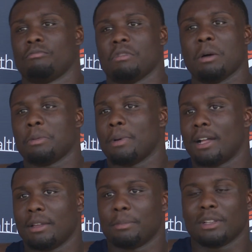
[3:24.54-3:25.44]
upper
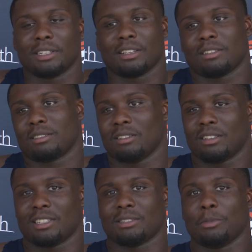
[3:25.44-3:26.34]
body, but
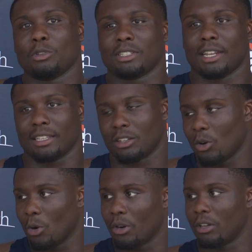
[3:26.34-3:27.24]
it's mostly like the
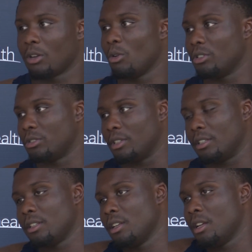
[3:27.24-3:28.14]
core
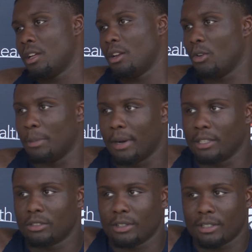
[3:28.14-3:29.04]
strength, lower
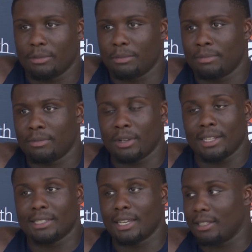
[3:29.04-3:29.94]
body strength, and
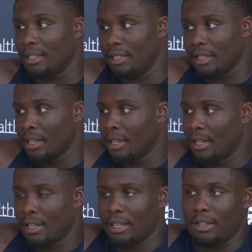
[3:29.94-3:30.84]
really technique.
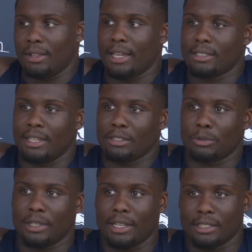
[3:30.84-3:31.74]
That's
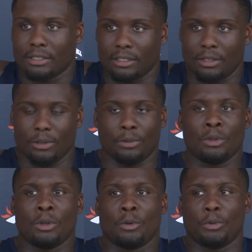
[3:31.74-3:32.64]
what it is.
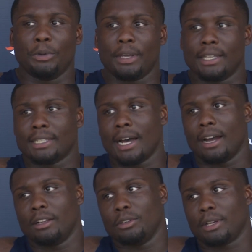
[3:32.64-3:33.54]
When you get
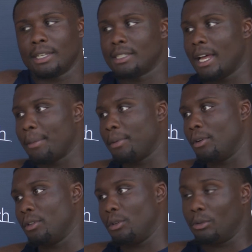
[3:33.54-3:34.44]
tired, do you get sloppy,
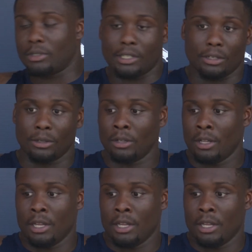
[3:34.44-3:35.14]
or do you still